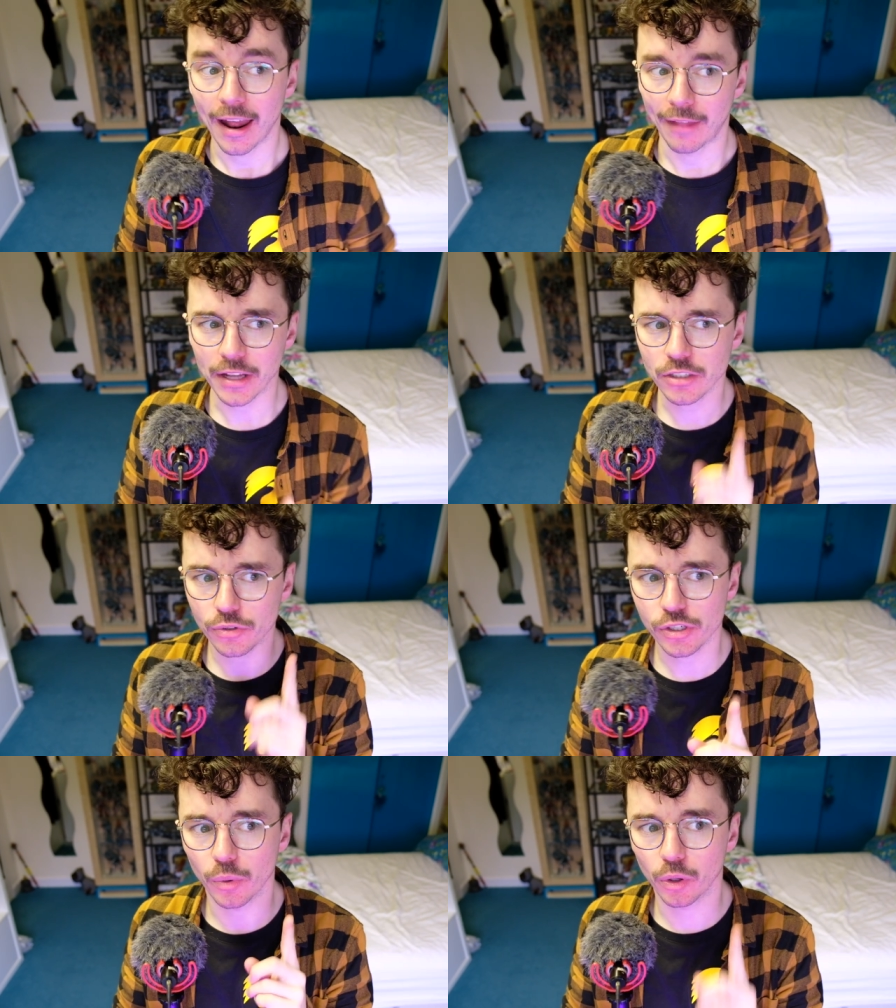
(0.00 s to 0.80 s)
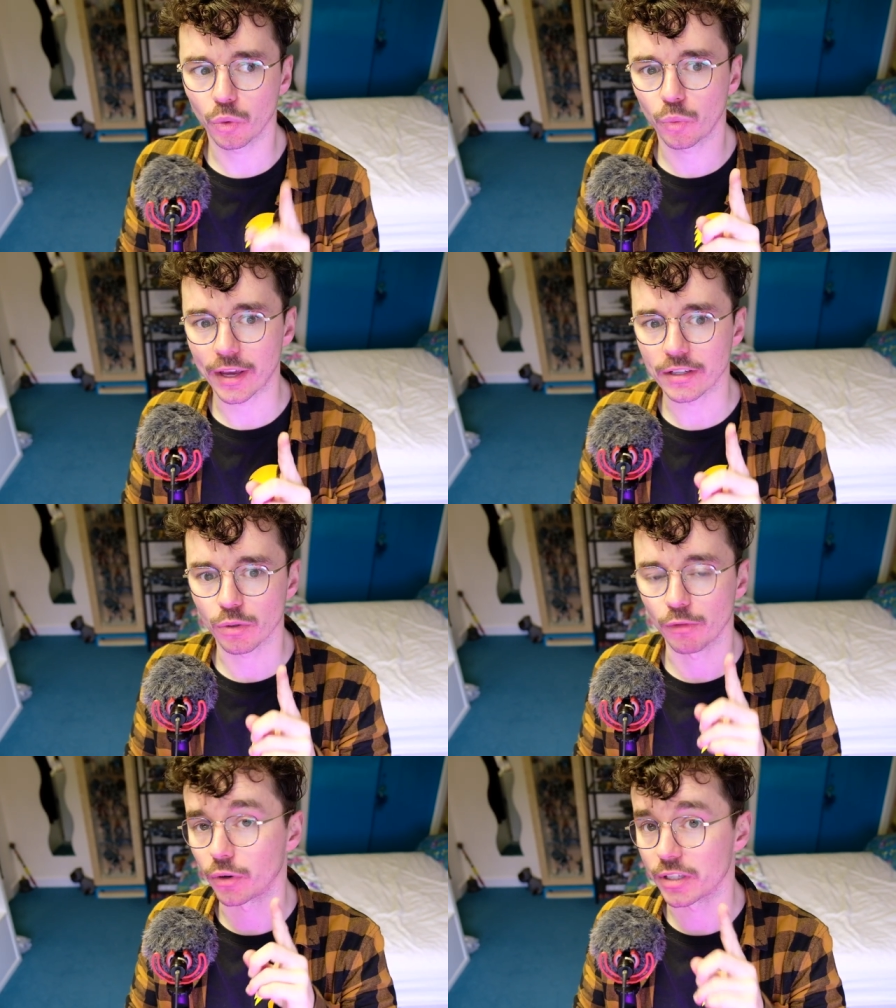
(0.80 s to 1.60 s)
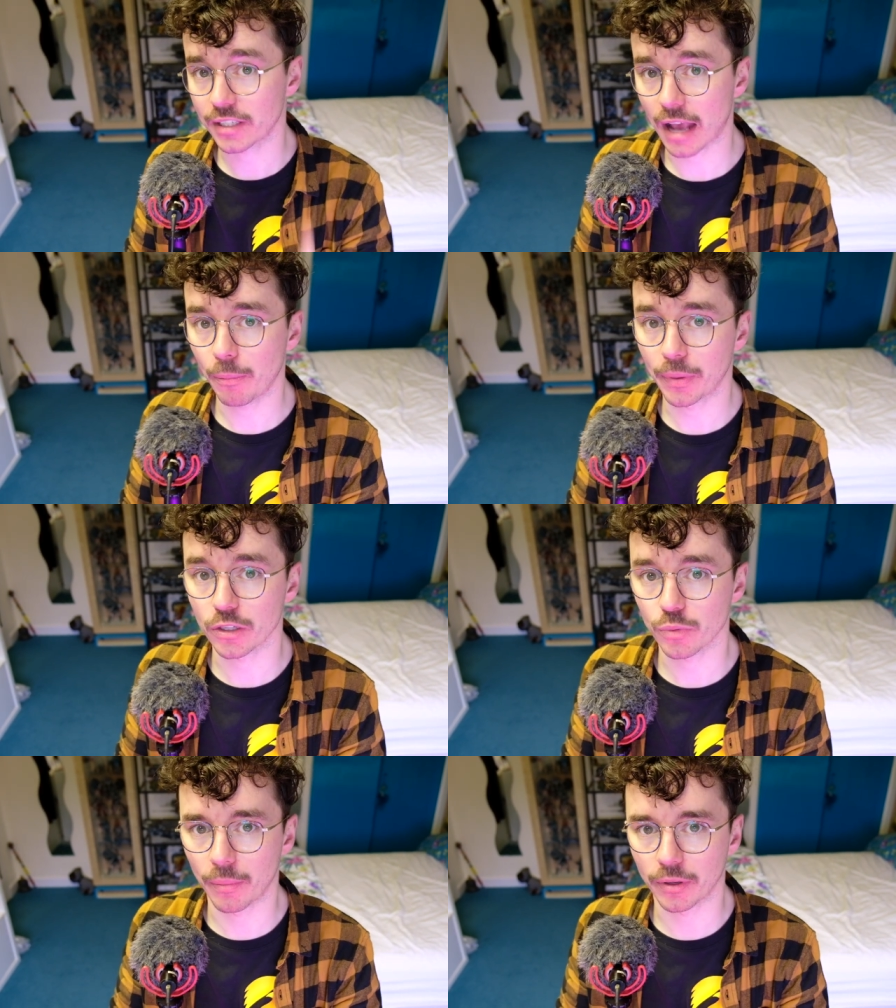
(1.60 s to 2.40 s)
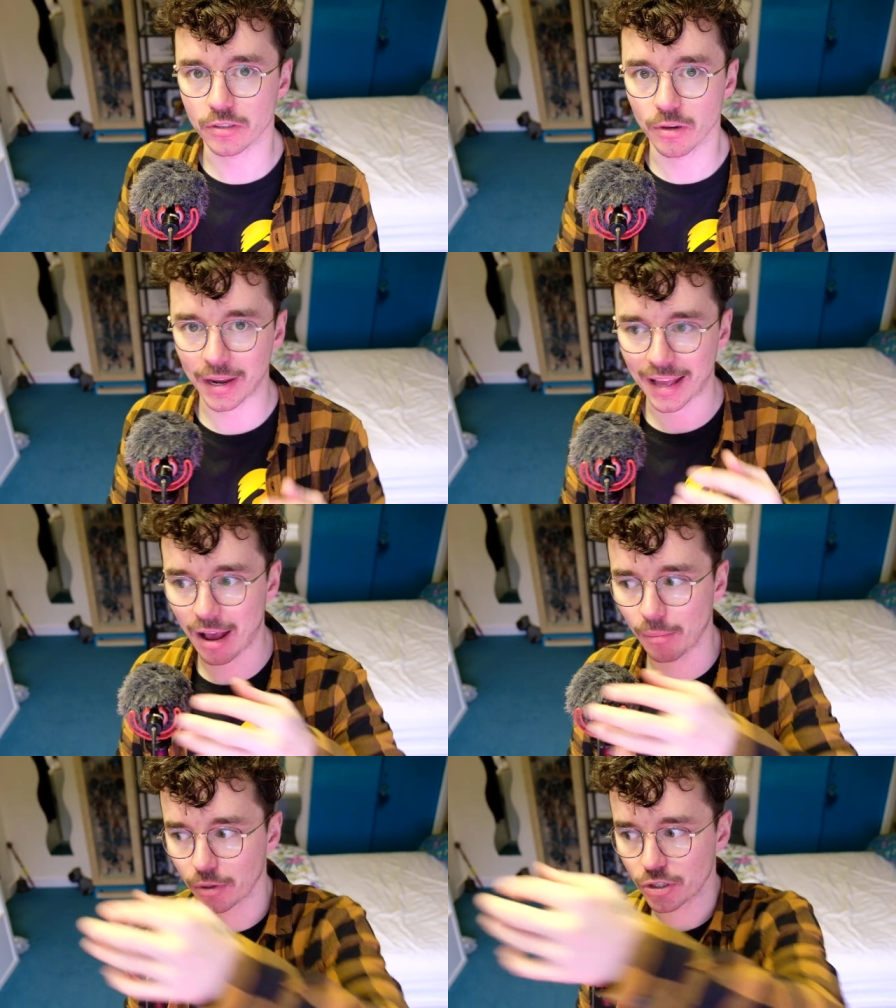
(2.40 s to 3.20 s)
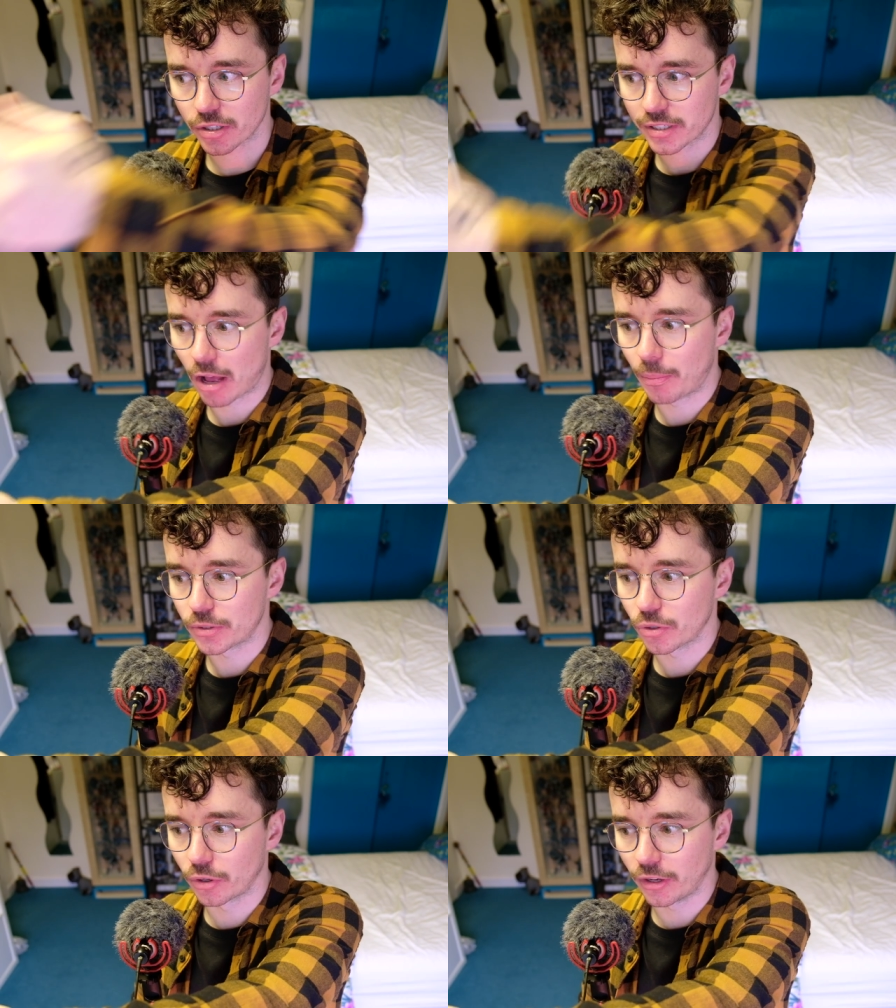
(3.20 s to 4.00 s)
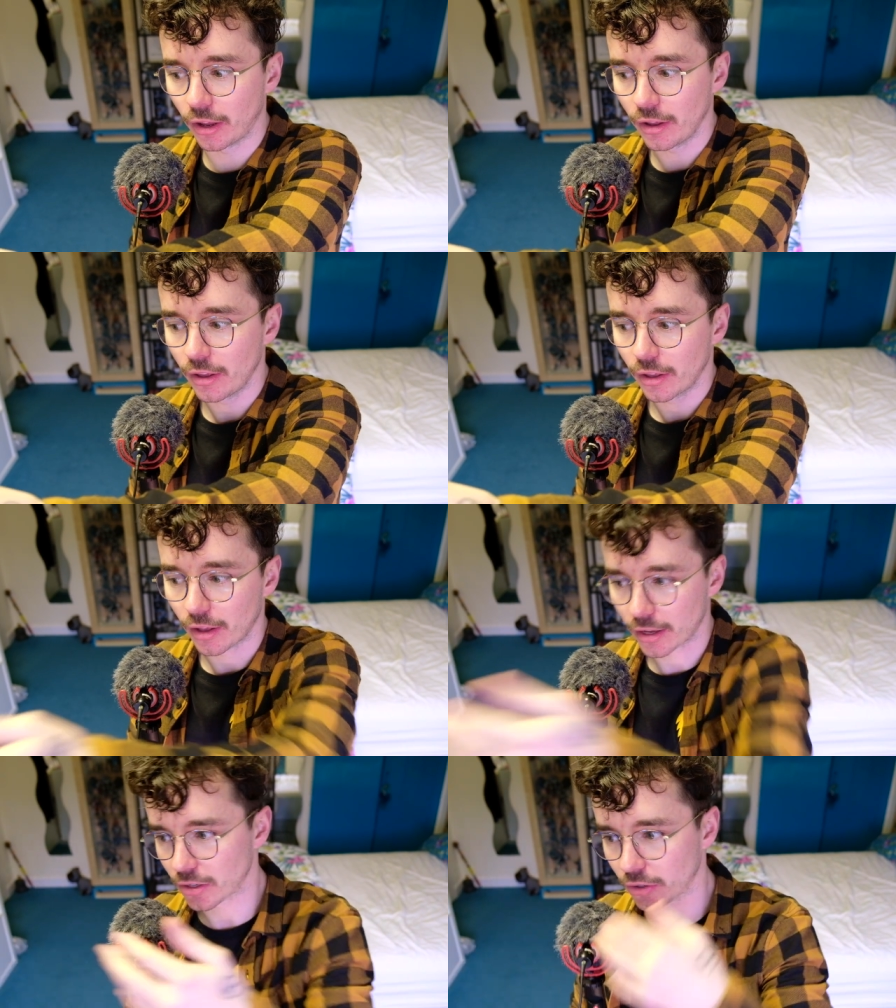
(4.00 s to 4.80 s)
And that's also a good way to avoid scalping as well, because no matter how much the scalpers order, as long